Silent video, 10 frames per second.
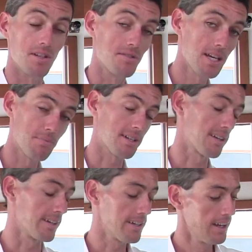So
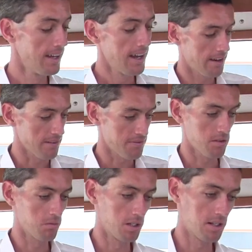typically, if
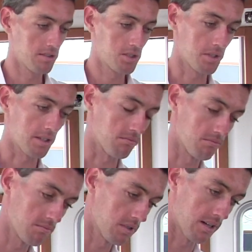you were
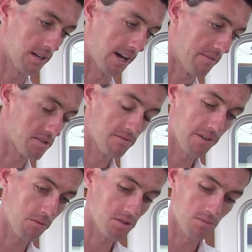doing having some
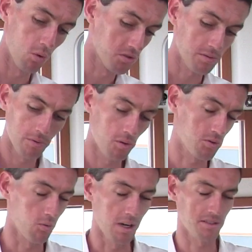fun with some water
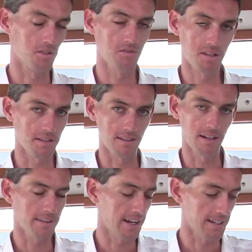sports or wetsuits or anything
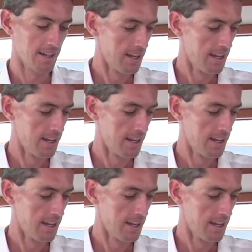like that,